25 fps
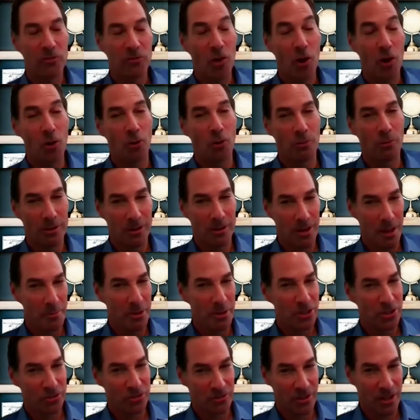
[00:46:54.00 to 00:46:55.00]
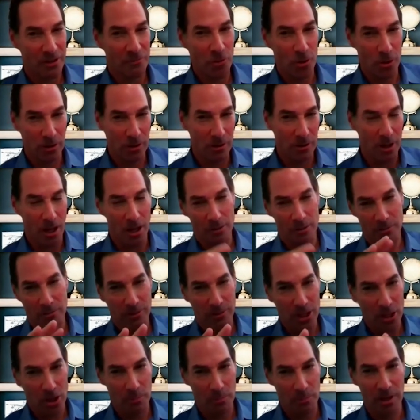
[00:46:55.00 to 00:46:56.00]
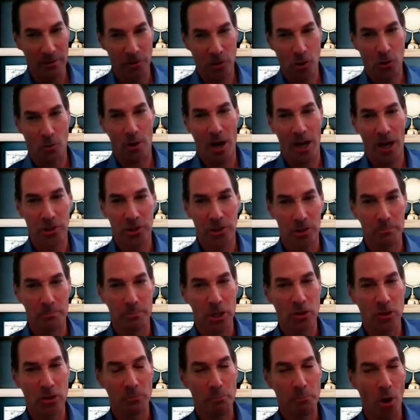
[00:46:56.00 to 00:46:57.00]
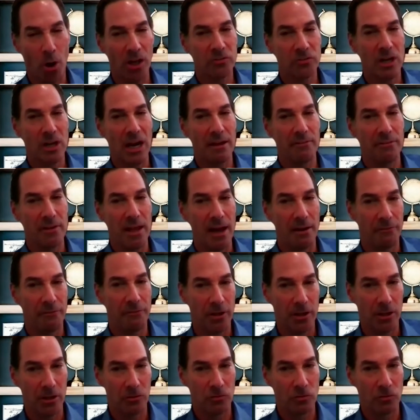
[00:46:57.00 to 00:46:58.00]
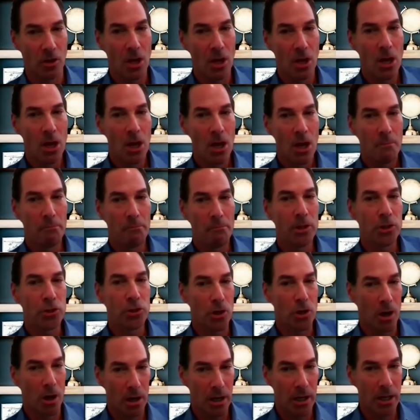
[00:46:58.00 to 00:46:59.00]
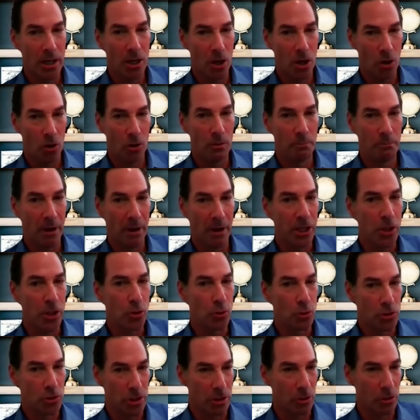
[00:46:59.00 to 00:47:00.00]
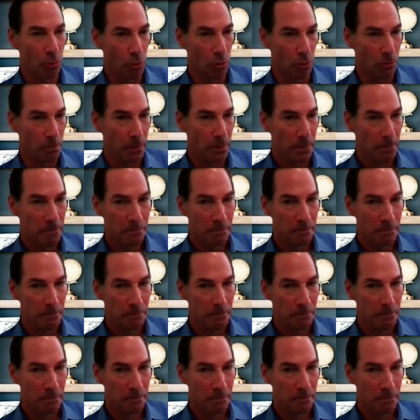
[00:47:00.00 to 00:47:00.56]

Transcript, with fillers: So let me just give you a, a, little bit of a correction because Boston IVF is majority owned by Eugin Group.